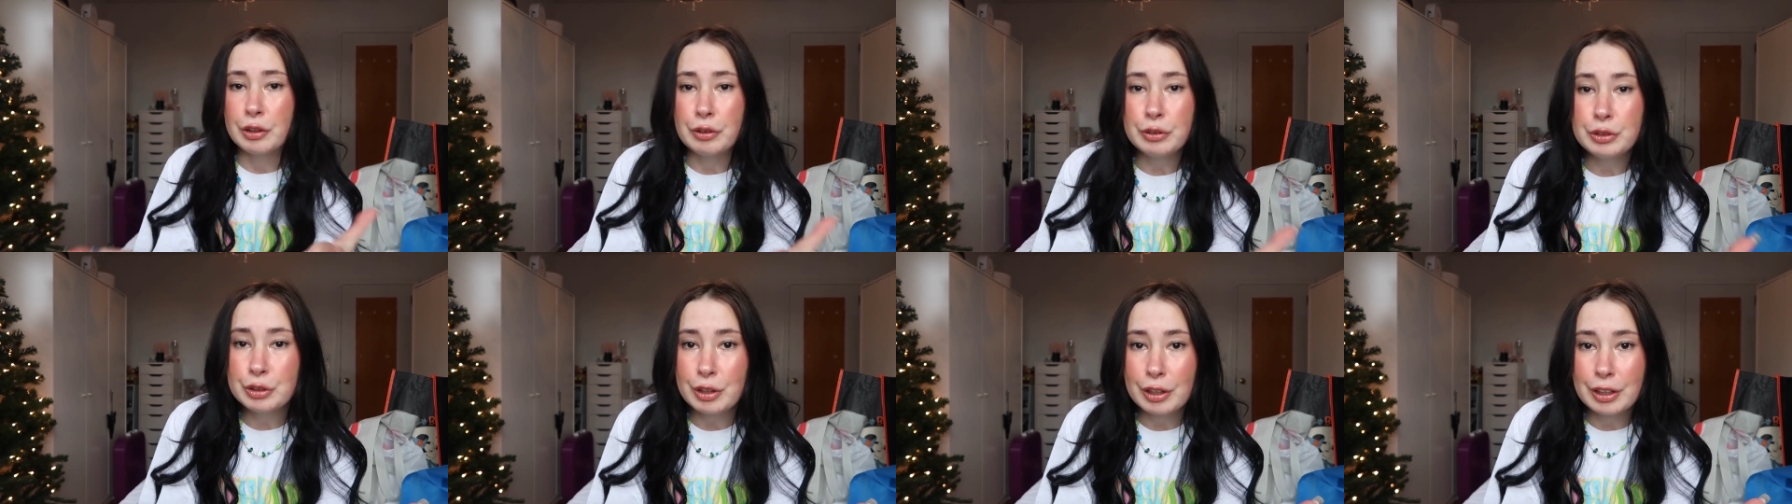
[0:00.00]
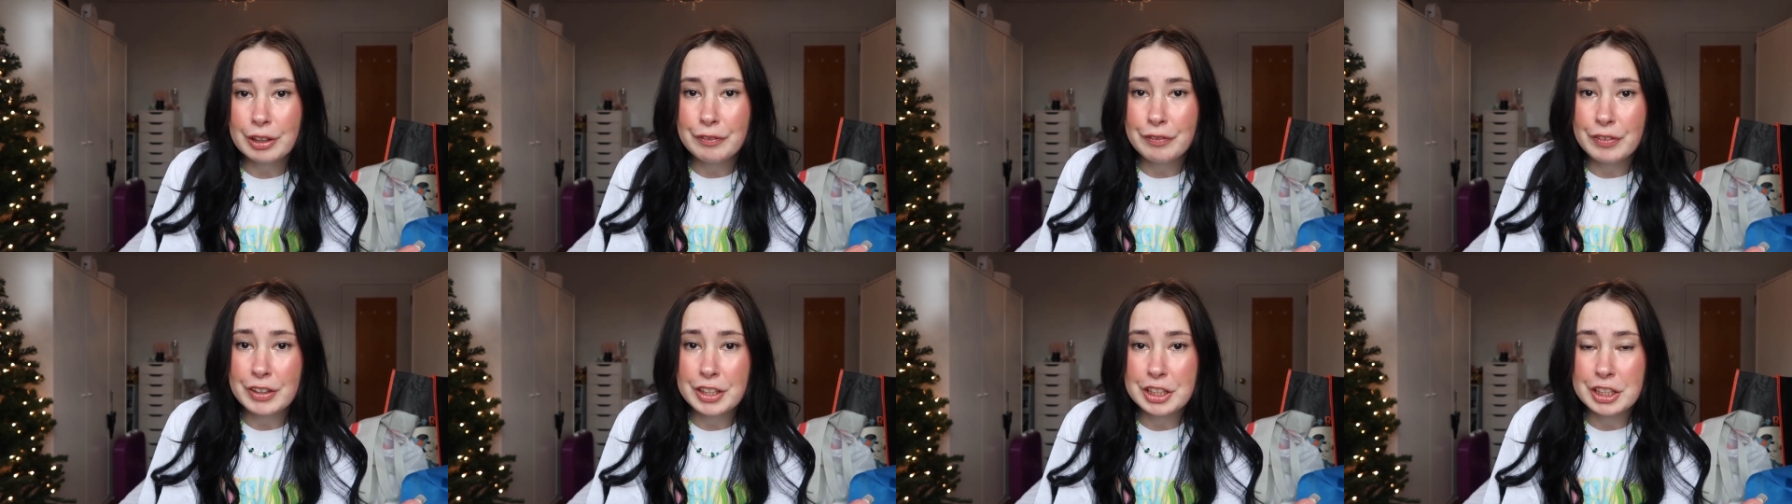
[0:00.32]
Those are all
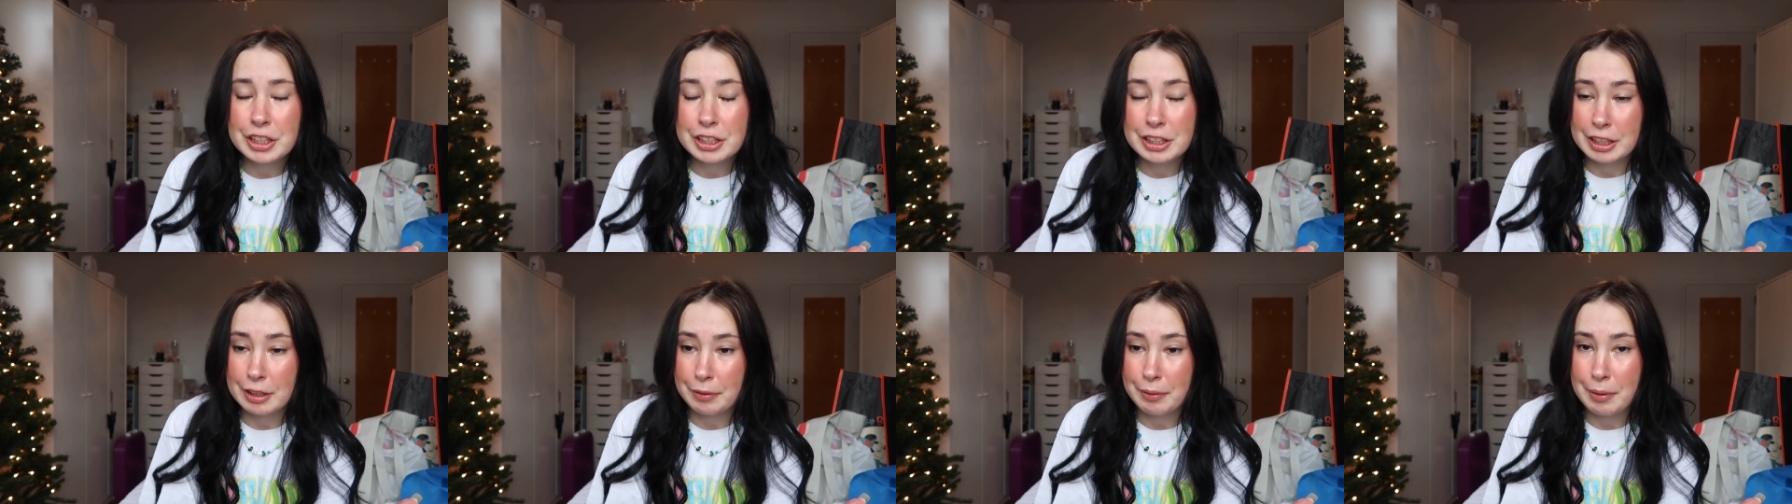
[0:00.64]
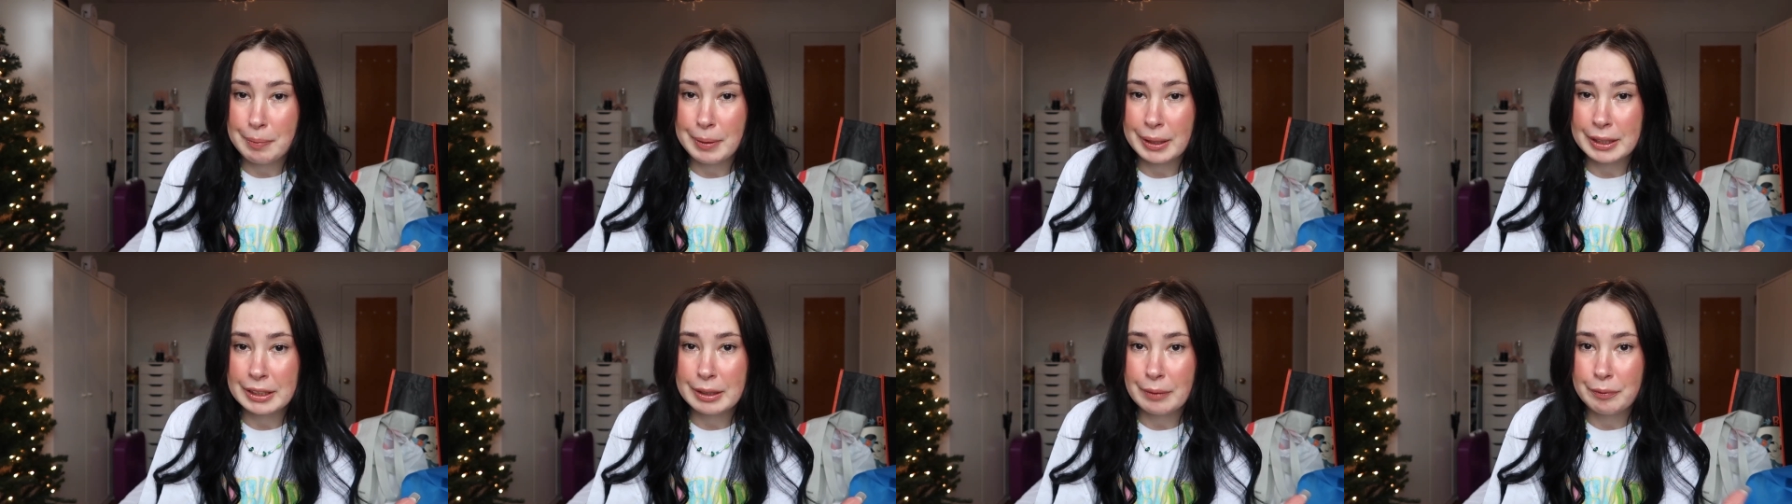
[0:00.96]
the fidgets that we
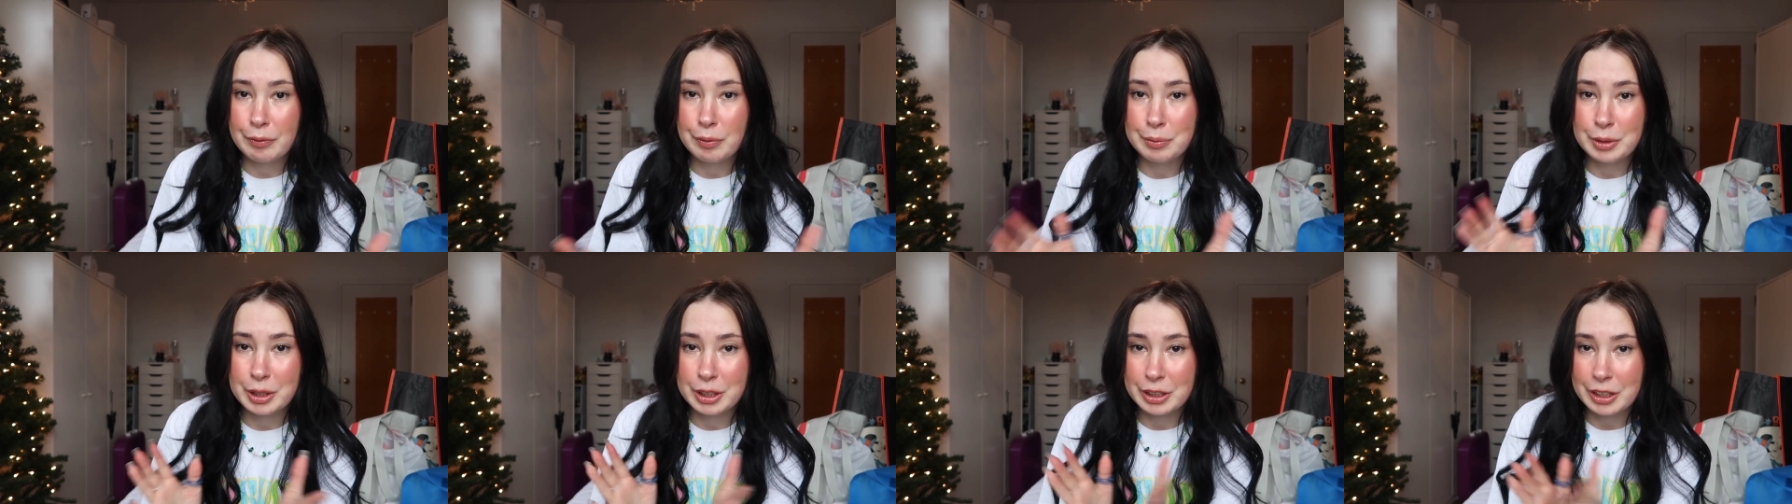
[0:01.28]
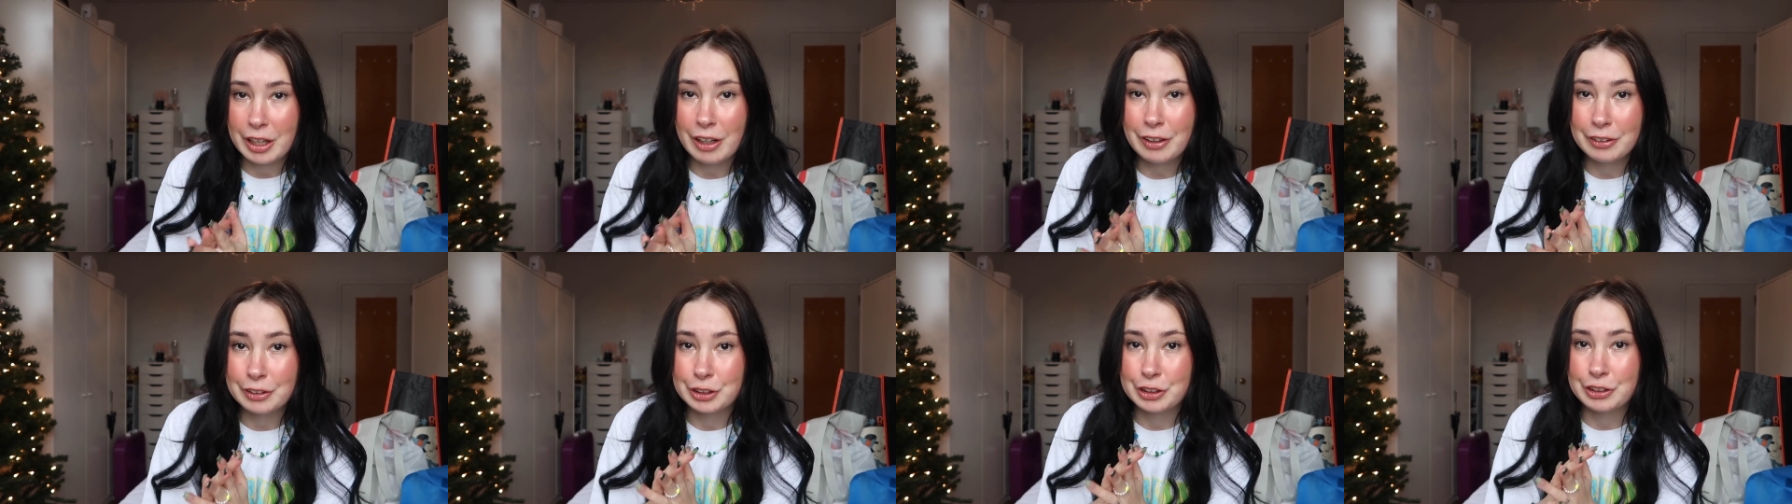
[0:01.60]
picked up from the
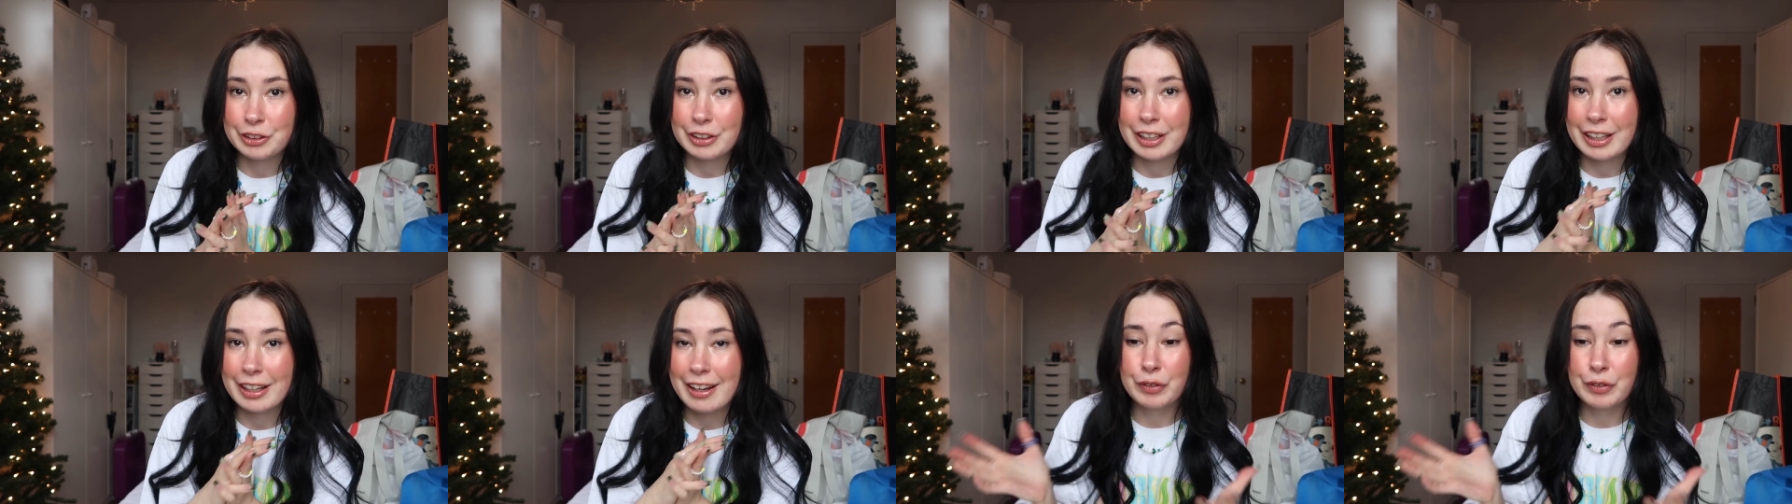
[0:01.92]
Dollar Tree.